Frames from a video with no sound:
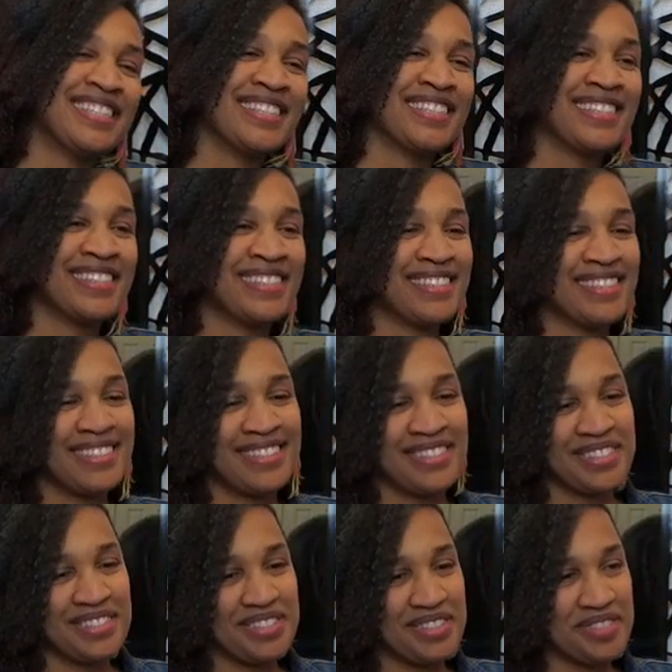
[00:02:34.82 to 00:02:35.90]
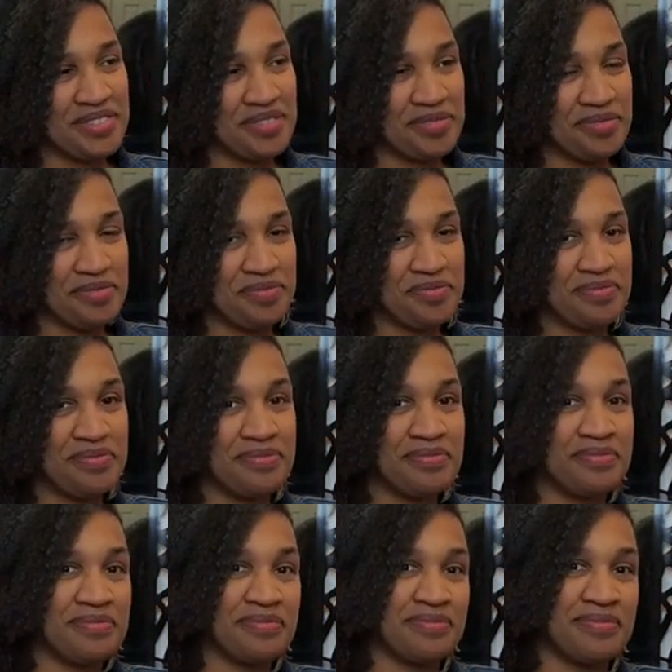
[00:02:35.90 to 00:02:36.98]

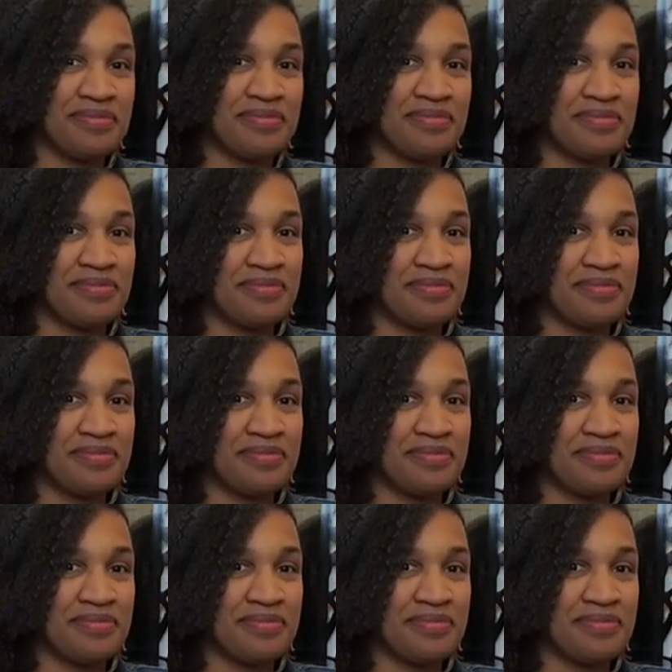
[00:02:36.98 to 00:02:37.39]
The person shown says nothing.